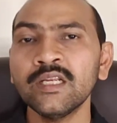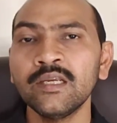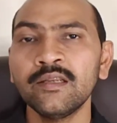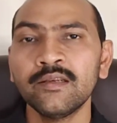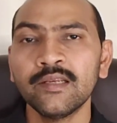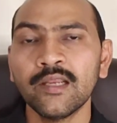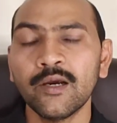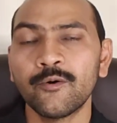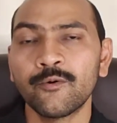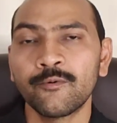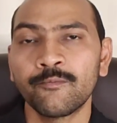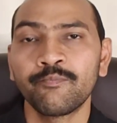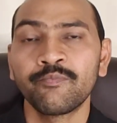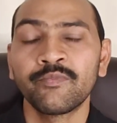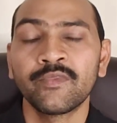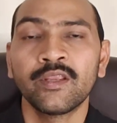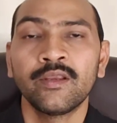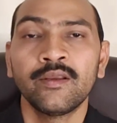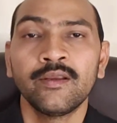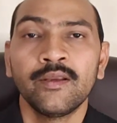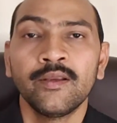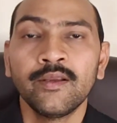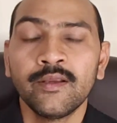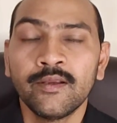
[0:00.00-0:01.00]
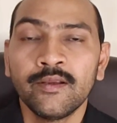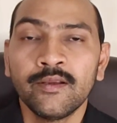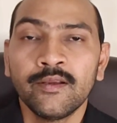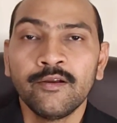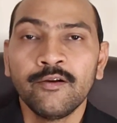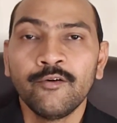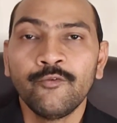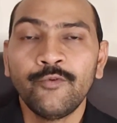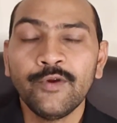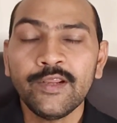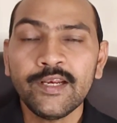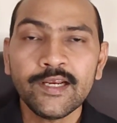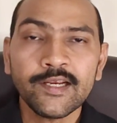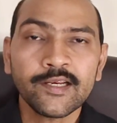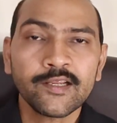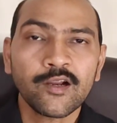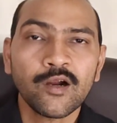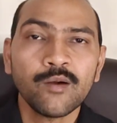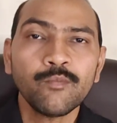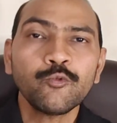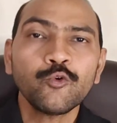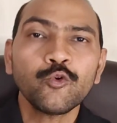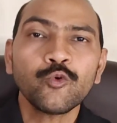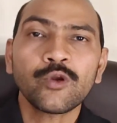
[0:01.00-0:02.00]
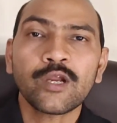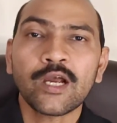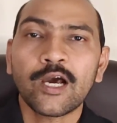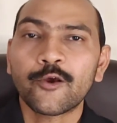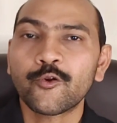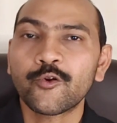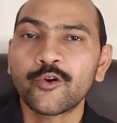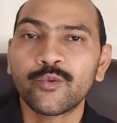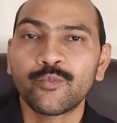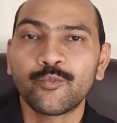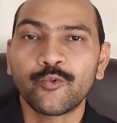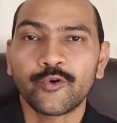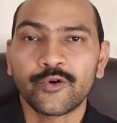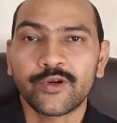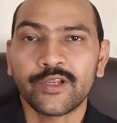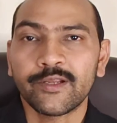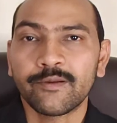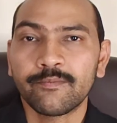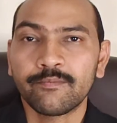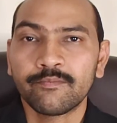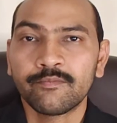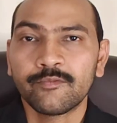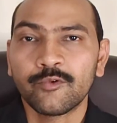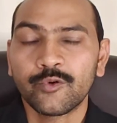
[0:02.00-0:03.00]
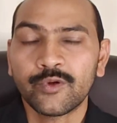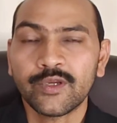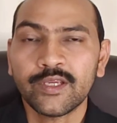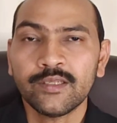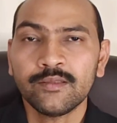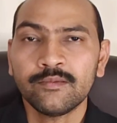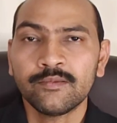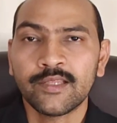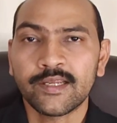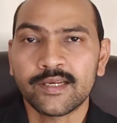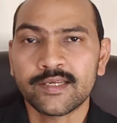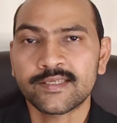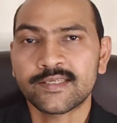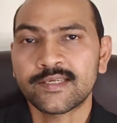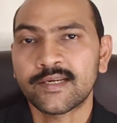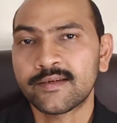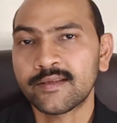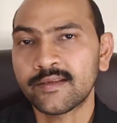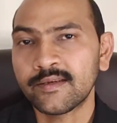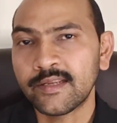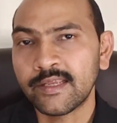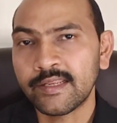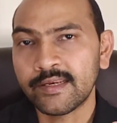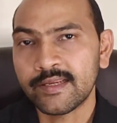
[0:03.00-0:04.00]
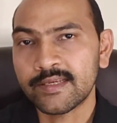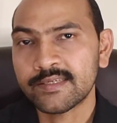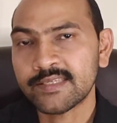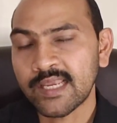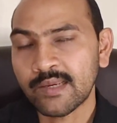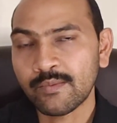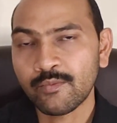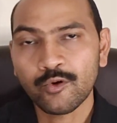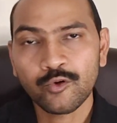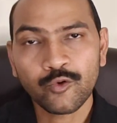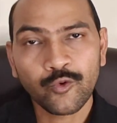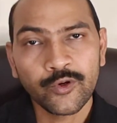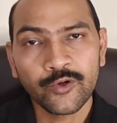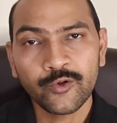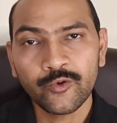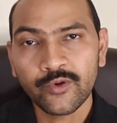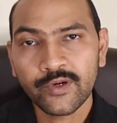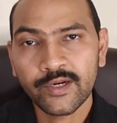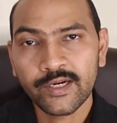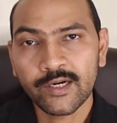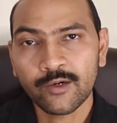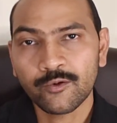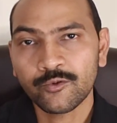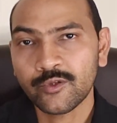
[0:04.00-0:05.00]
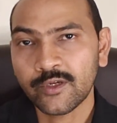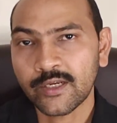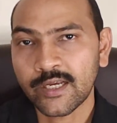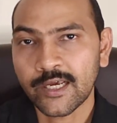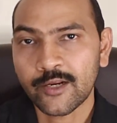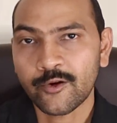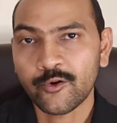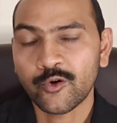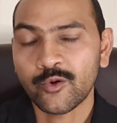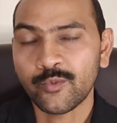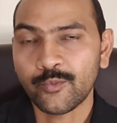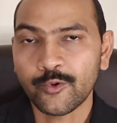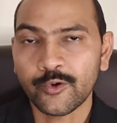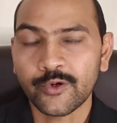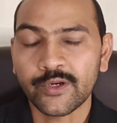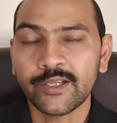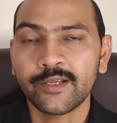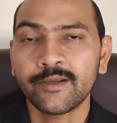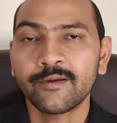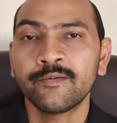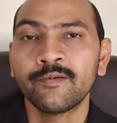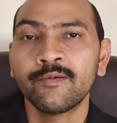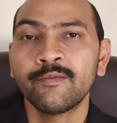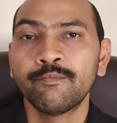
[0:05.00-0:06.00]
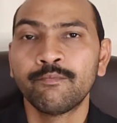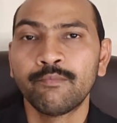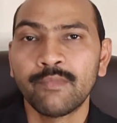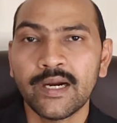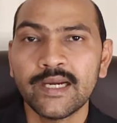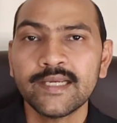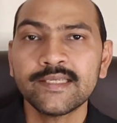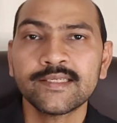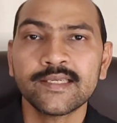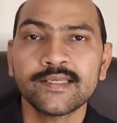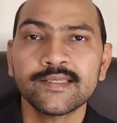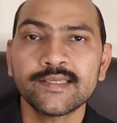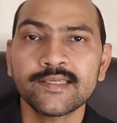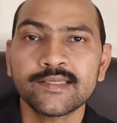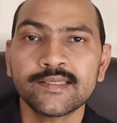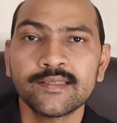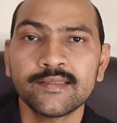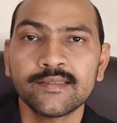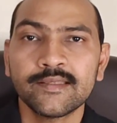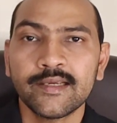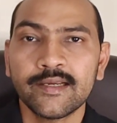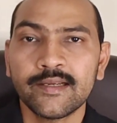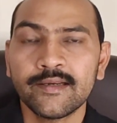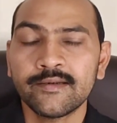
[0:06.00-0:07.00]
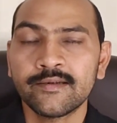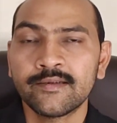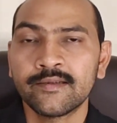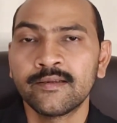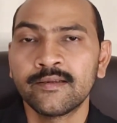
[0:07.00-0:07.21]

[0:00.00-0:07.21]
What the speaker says: Now, when it comes to Caro reporting, okay, there are certain areas. I'm not going to read out the Caro reporting. My suggestion that